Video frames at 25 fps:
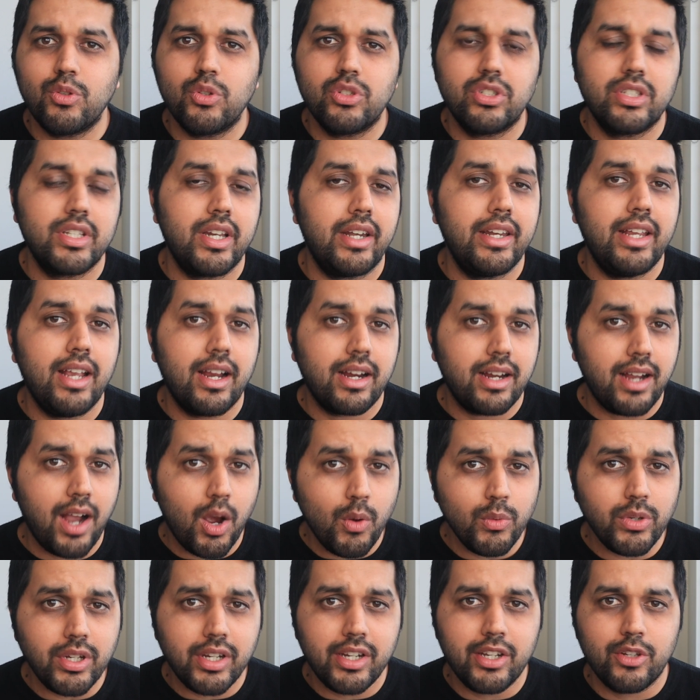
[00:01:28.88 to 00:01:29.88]
to study
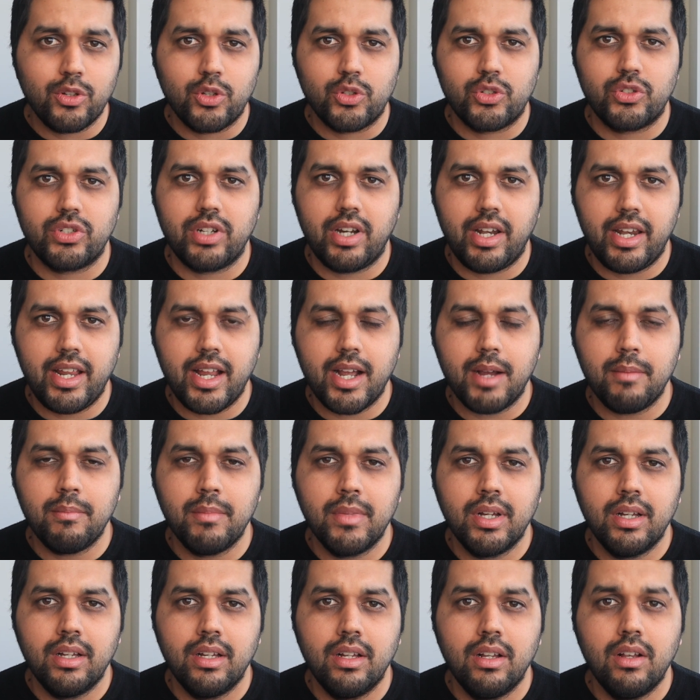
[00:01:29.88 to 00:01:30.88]
accounting in Australia,
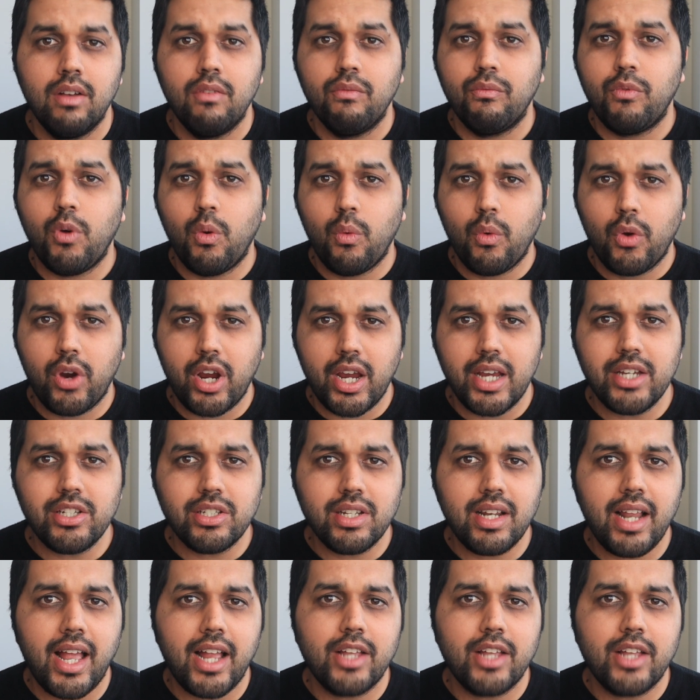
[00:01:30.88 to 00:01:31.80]
for vocational